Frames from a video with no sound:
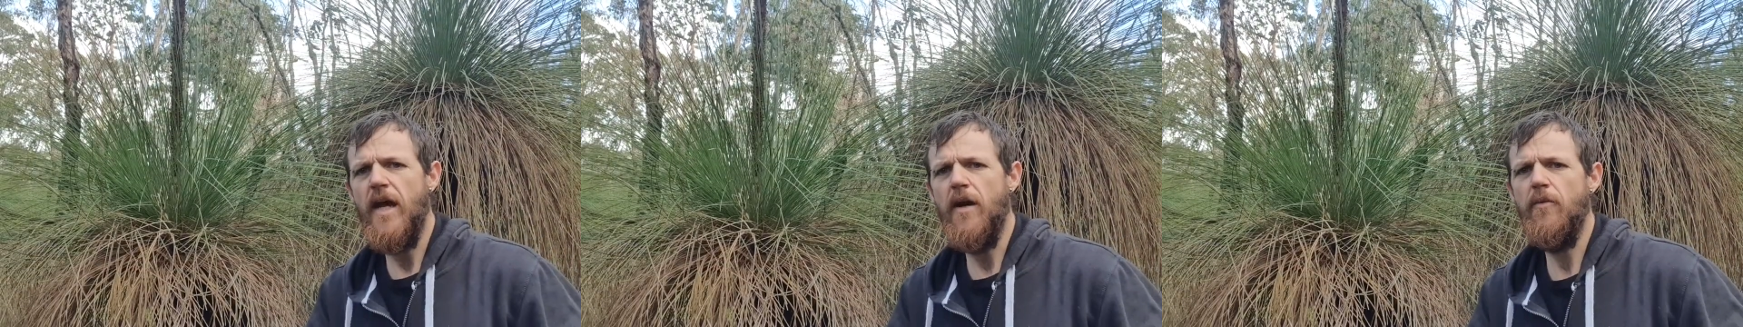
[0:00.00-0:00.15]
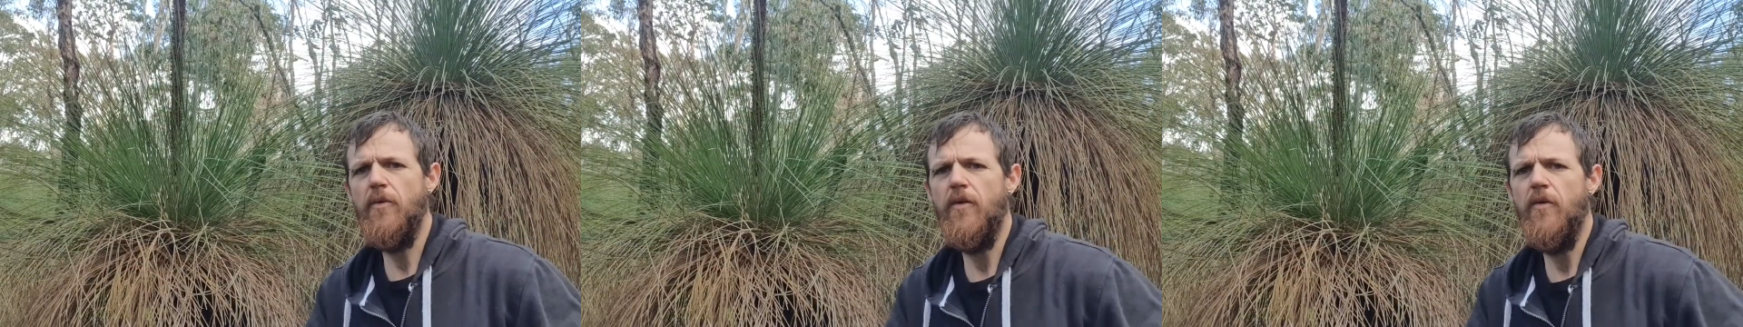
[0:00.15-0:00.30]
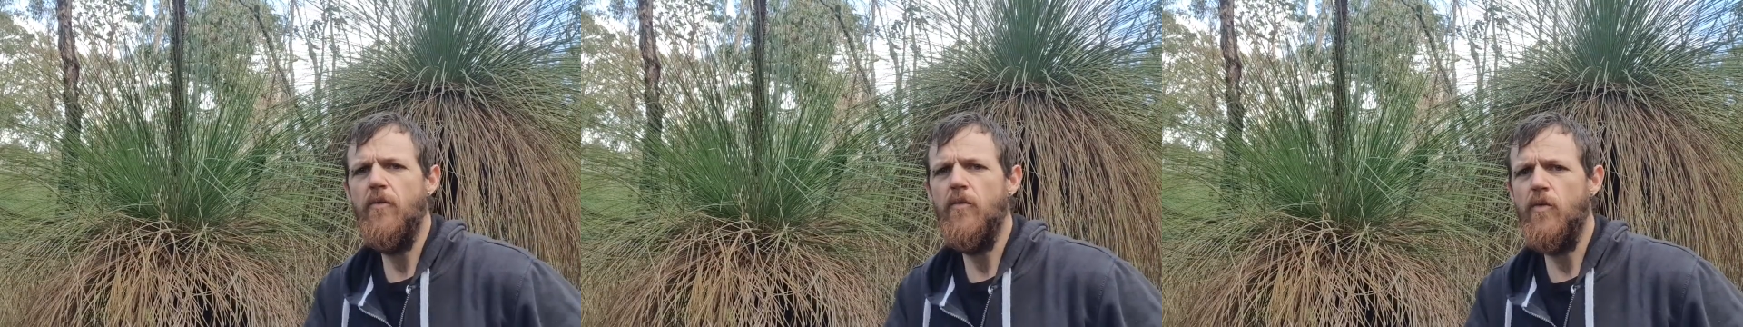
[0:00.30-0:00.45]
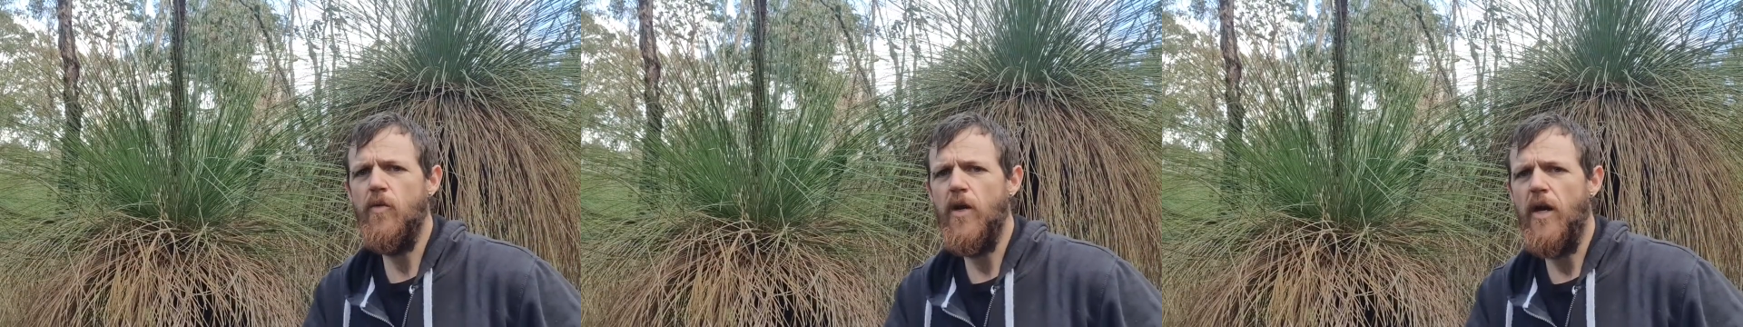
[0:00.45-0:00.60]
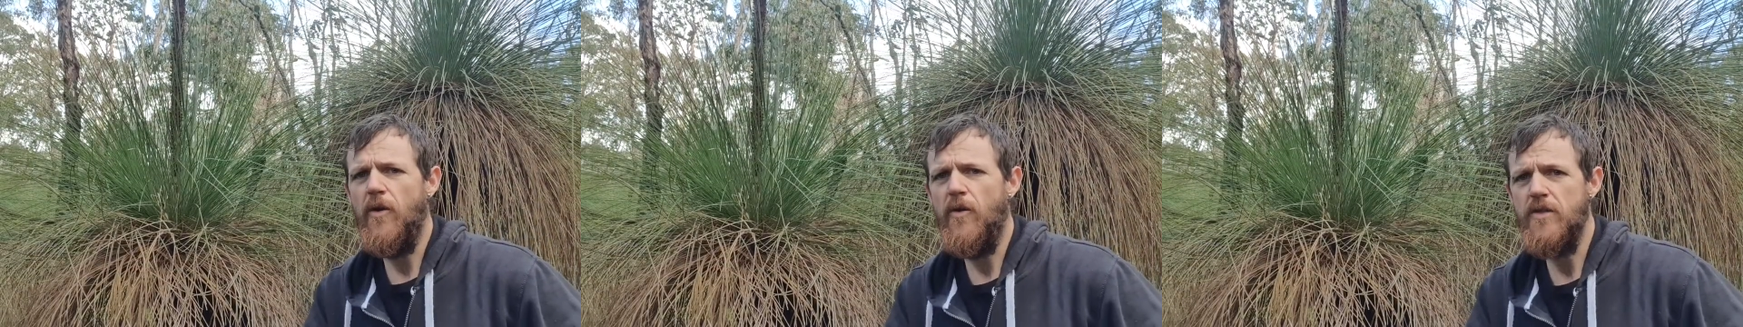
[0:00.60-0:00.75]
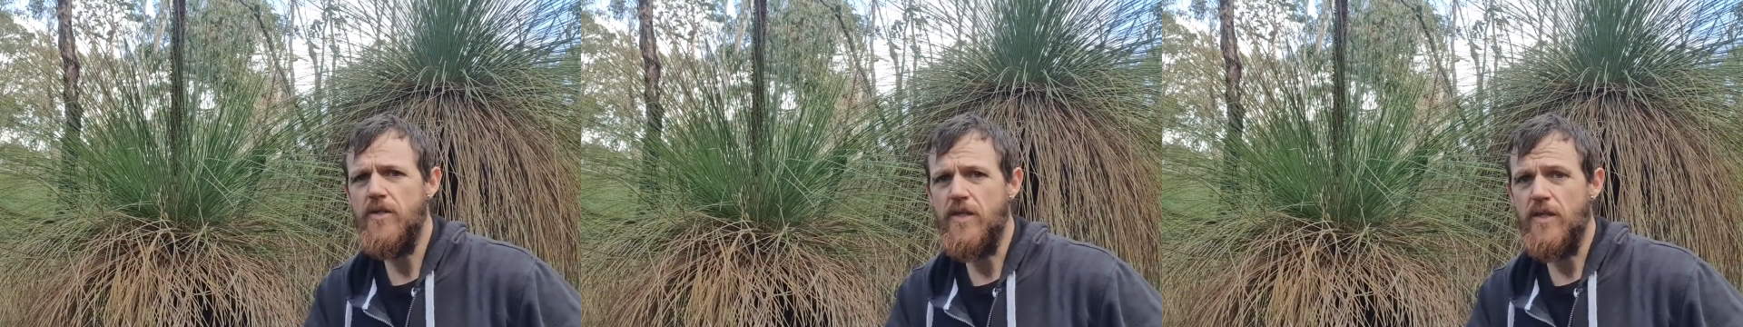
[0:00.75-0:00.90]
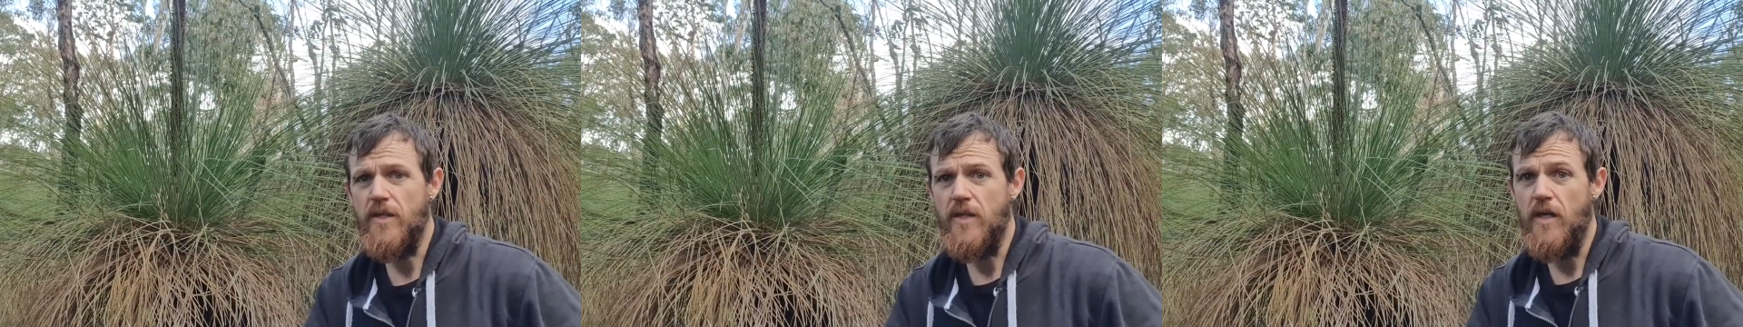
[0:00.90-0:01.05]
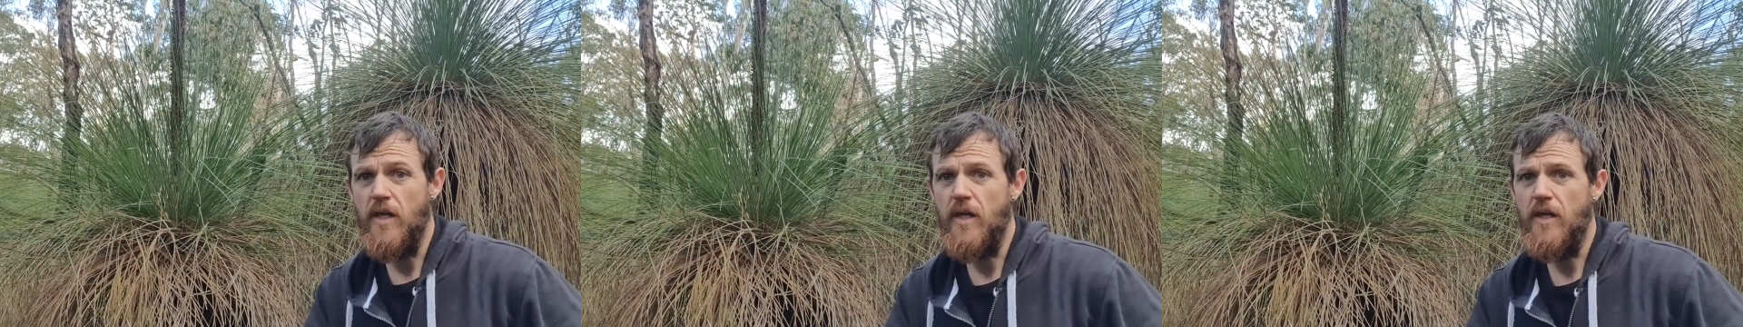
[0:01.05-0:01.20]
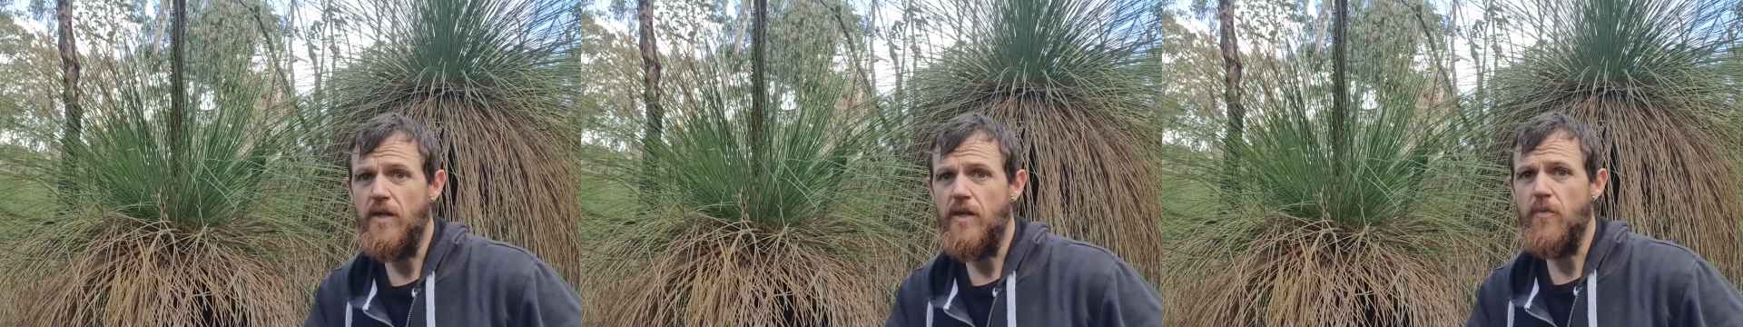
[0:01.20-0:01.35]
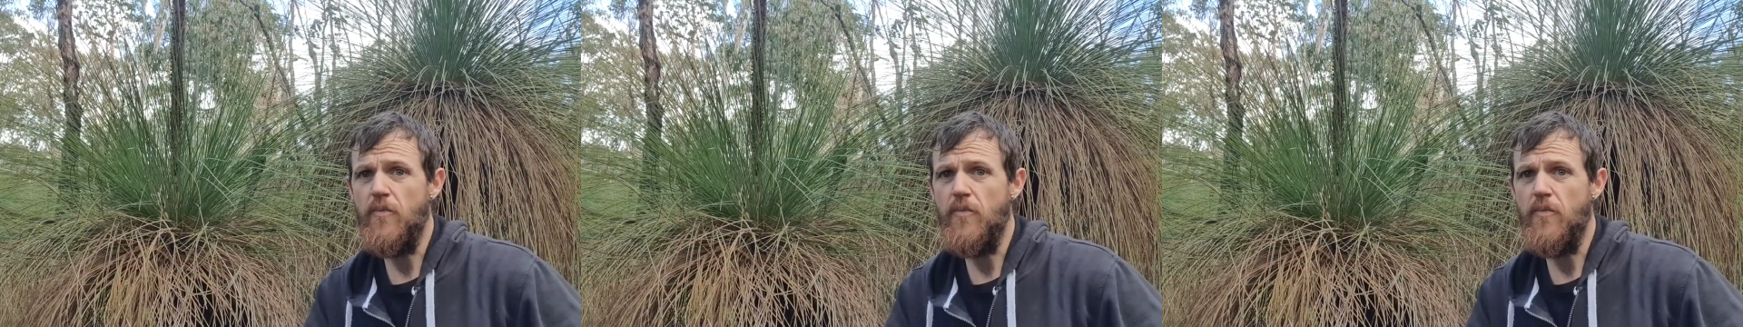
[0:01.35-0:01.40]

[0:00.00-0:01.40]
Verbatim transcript: now we'll go on to the,